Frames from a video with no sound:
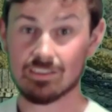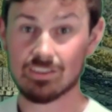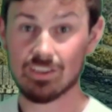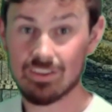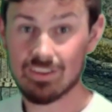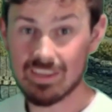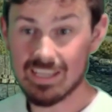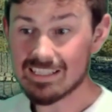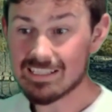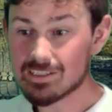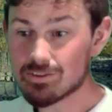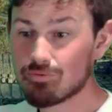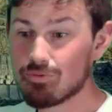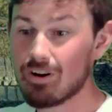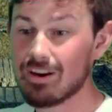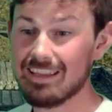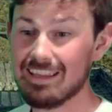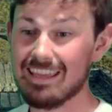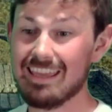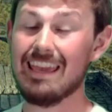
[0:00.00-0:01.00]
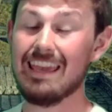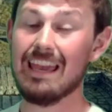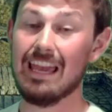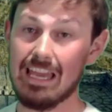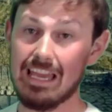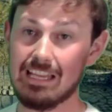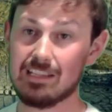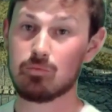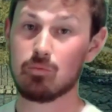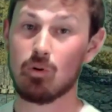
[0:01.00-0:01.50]
So this right here
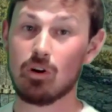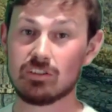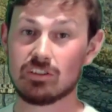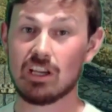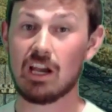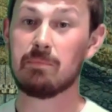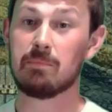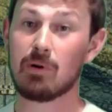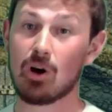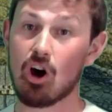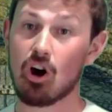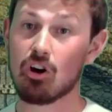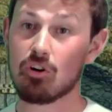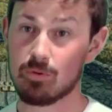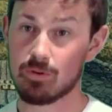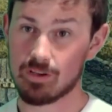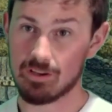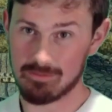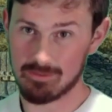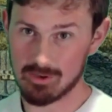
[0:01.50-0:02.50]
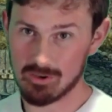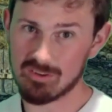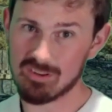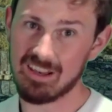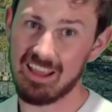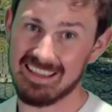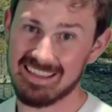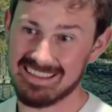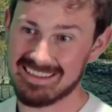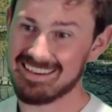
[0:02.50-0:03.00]
is what a broch would have looked
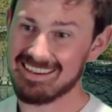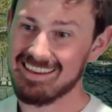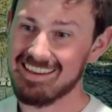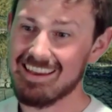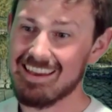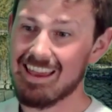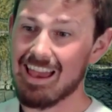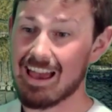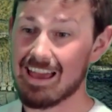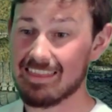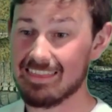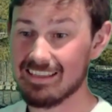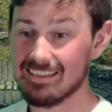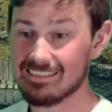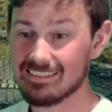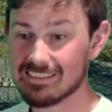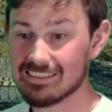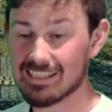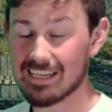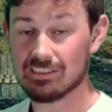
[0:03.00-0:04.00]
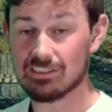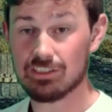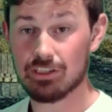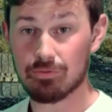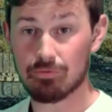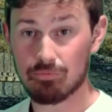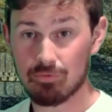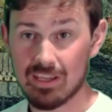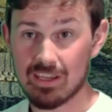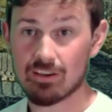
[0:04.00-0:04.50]
like. And this is
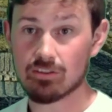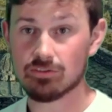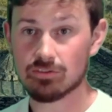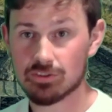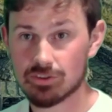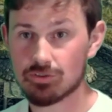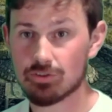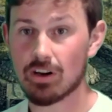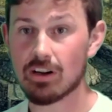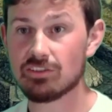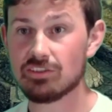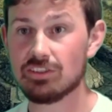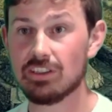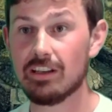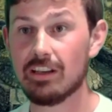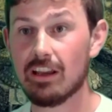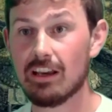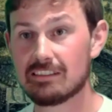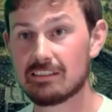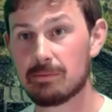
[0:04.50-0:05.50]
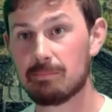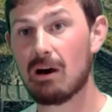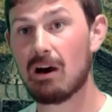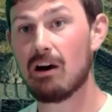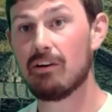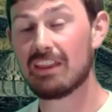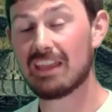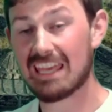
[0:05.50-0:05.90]
actually a reconstruction as a part